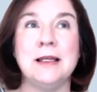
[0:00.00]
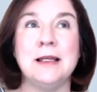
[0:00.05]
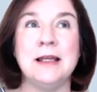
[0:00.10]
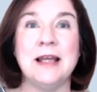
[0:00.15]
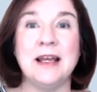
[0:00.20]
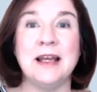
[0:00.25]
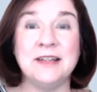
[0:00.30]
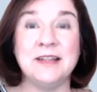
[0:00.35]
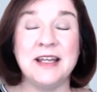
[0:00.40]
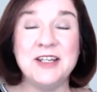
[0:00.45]

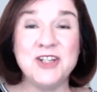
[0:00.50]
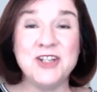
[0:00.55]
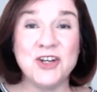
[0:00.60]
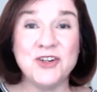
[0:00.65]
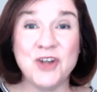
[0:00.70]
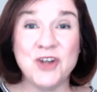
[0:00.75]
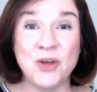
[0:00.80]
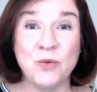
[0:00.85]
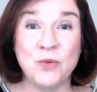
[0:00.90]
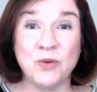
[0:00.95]
and they
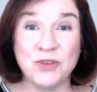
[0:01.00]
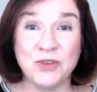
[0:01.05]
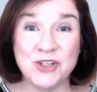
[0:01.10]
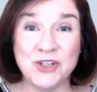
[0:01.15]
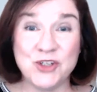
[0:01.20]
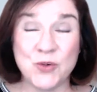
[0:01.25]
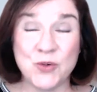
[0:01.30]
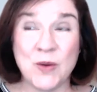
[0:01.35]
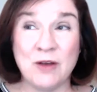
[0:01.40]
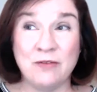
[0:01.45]
don't know what
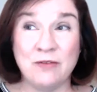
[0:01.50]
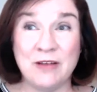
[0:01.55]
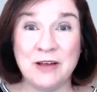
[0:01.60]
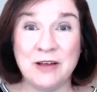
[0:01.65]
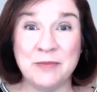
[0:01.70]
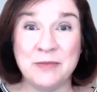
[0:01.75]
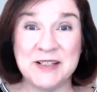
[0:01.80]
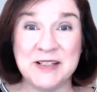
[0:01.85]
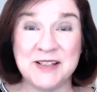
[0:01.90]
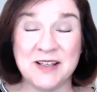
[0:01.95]
those 12
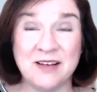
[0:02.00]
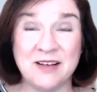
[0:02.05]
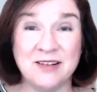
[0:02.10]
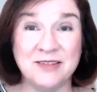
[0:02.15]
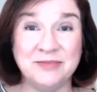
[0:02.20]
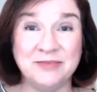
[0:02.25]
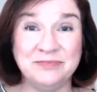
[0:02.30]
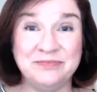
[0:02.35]
elements are,